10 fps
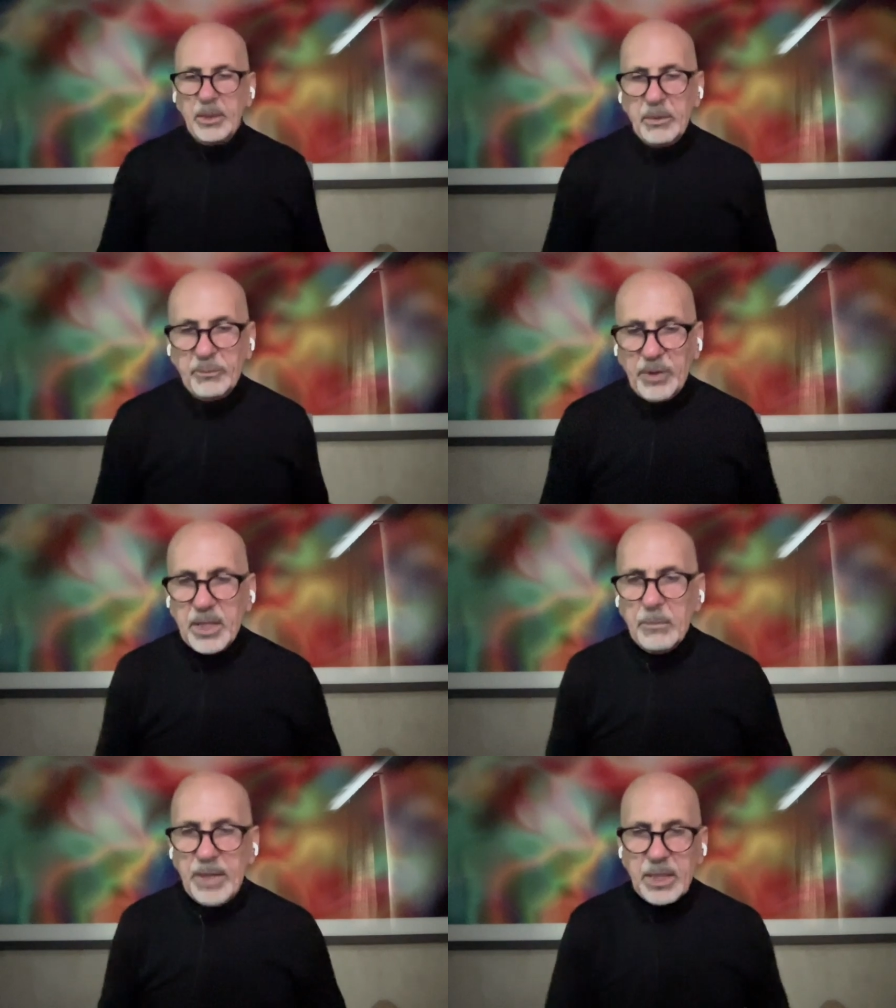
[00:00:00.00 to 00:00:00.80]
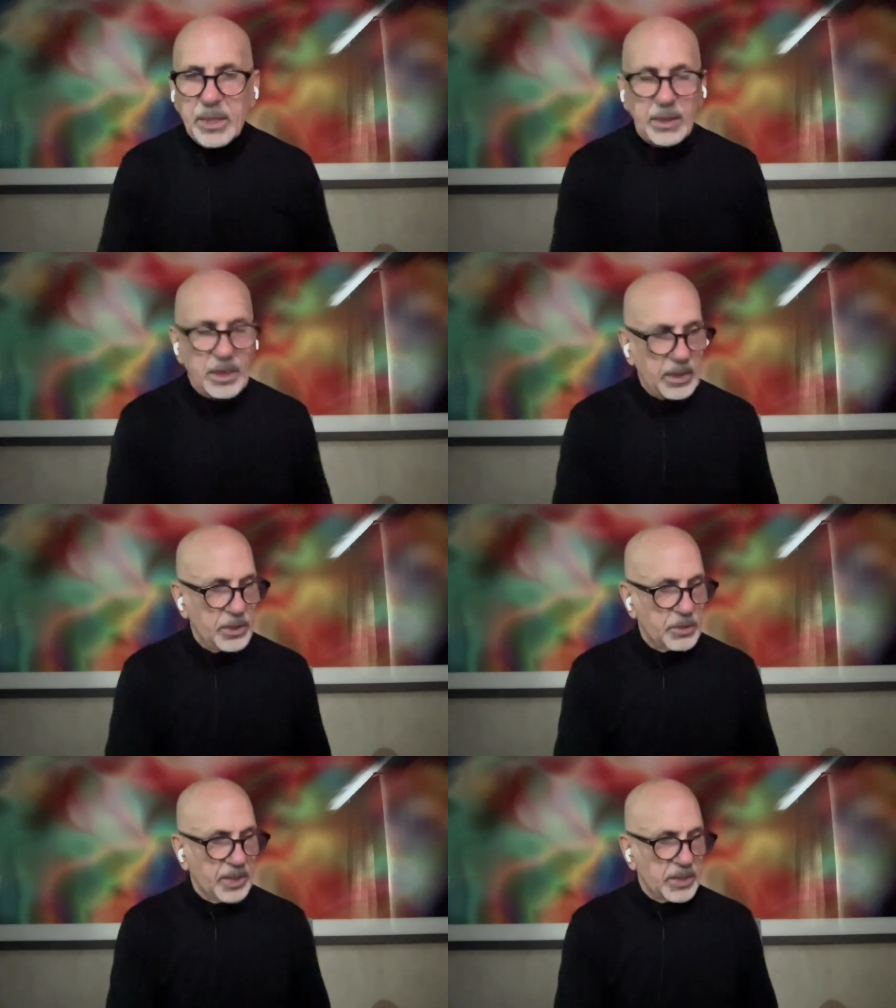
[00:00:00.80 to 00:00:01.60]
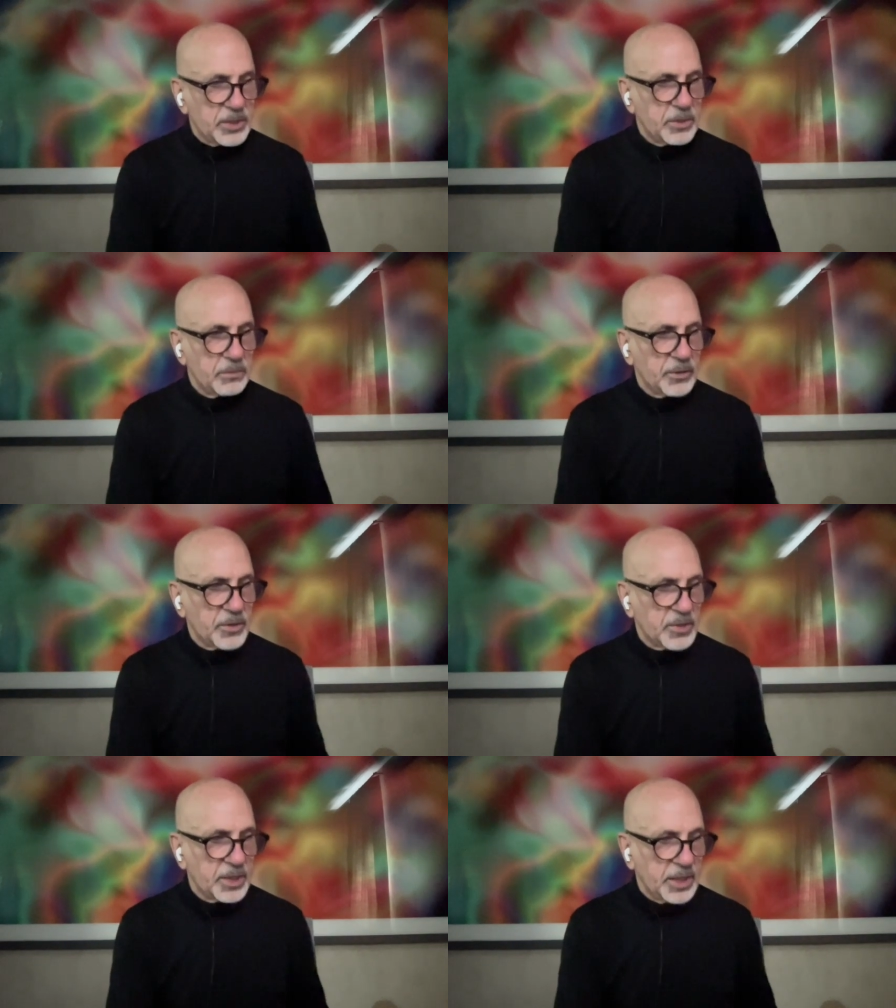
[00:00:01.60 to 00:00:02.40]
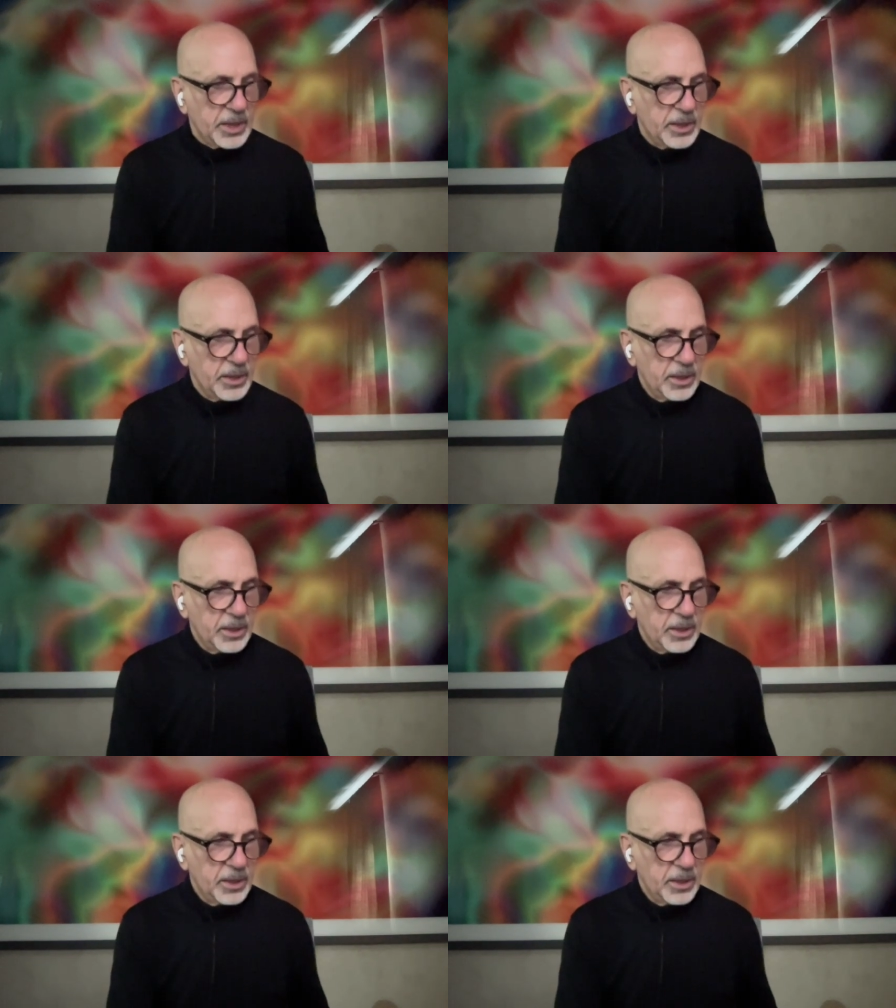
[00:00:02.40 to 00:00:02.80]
fundamentally address diversity